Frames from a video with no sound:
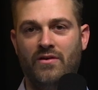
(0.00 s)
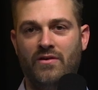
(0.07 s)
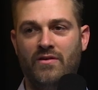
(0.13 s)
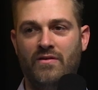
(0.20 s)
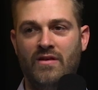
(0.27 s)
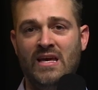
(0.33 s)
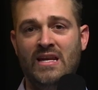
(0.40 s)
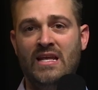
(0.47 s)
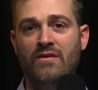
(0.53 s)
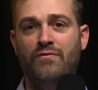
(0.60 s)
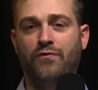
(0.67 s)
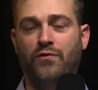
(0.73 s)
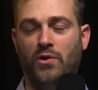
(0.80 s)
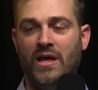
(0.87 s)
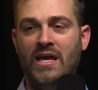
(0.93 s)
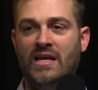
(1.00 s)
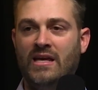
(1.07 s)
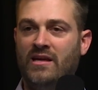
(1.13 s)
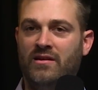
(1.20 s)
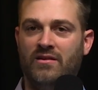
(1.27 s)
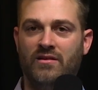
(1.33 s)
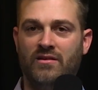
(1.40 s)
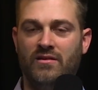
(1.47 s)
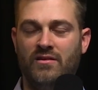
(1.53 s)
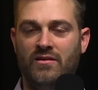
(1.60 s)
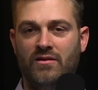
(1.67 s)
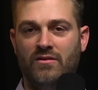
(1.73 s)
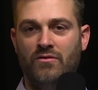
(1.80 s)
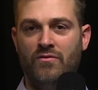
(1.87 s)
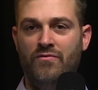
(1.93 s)
an inflated
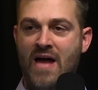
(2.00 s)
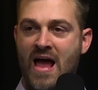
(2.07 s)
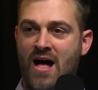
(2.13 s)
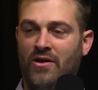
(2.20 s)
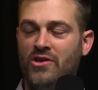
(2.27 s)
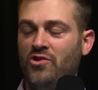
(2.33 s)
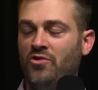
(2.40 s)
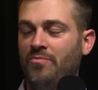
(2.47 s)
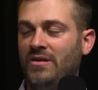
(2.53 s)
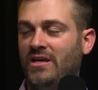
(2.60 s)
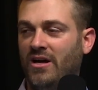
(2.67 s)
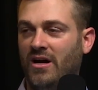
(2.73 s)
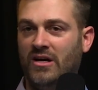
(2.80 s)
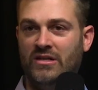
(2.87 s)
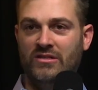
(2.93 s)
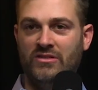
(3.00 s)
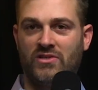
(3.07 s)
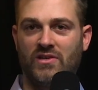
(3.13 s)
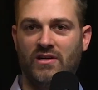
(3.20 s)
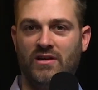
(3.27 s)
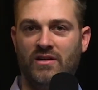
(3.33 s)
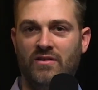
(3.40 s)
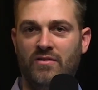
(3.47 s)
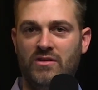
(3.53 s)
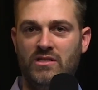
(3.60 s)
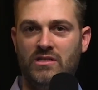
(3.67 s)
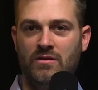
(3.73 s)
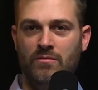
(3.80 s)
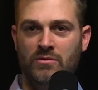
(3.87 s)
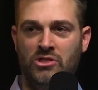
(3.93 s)
value because
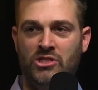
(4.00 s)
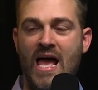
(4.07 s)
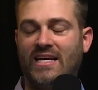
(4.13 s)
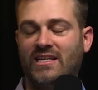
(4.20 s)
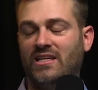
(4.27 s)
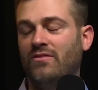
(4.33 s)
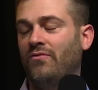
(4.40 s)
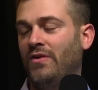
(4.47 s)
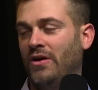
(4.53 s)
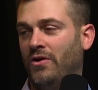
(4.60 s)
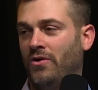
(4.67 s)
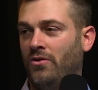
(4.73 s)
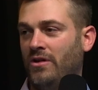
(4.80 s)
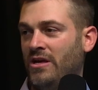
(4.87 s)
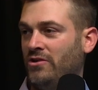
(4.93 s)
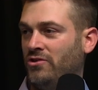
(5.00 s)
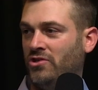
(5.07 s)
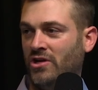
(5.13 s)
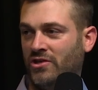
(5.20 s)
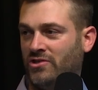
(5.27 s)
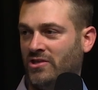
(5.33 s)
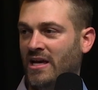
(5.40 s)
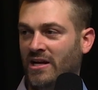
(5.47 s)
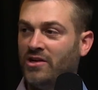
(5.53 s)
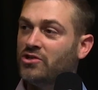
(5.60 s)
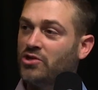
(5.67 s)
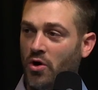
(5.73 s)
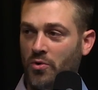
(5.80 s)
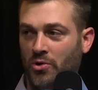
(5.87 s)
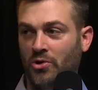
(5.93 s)
Jacksonville is just in a
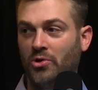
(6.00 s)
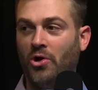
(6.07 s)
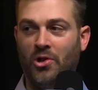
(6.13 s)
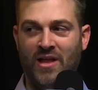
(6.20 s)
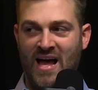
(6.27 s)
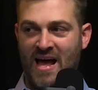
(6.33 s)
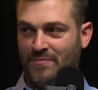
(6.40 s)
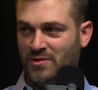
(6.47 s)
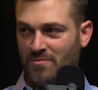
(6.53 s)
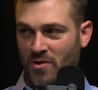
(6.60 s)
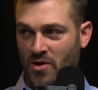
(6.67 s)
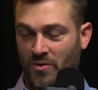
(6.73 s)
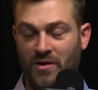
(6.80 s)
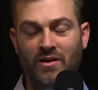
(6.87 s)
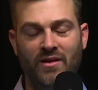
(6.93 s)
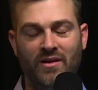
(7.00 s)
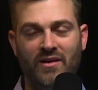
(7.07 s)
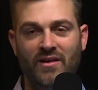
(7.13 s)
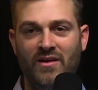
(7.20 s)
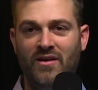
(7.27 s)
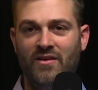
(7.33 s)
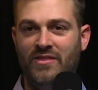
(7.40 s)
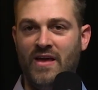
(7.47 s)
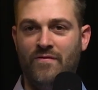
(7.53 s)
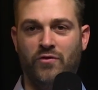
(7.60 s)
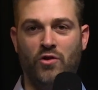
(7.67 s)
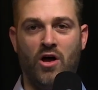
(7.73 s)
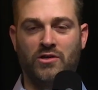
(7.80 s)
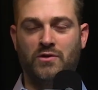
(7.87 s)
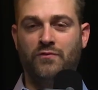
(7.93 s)
total collapse mode.
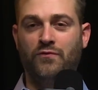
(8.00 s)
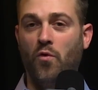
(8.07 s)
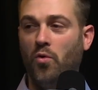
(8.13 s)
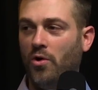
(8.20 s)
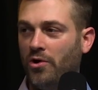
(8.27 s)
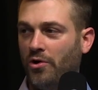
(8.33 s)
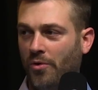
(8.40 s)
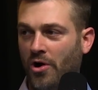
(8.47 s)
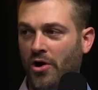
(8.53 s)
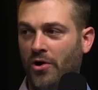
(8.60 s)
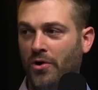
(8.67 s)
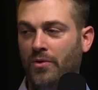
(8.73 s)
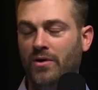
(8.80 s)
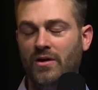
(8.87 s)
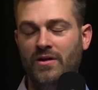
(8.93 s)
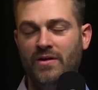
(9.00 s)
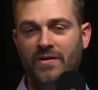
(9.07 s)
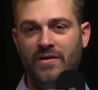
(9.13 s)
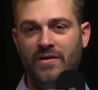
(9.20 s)
They've lost four in a row.